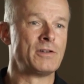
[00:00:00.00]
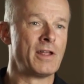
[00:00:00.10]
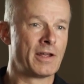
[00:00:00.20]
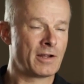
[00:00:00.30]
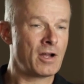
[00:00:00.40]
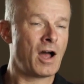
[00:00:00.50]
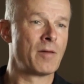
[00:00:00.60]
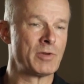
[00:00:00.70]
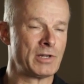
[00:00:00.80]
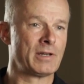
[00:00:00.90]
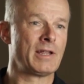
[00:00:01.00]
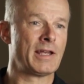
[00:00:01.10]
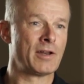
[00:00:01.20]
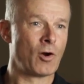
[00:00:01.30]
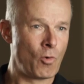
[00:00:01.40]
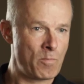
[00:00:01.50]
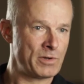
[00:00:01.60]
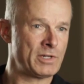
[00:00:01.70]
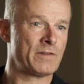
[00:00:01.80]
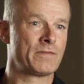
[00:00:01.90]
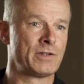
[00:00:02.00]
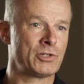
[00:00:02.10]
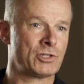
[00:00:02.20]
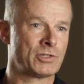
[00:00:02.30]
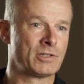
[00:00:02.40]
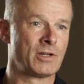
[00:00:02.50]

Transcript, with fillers: a common and open definition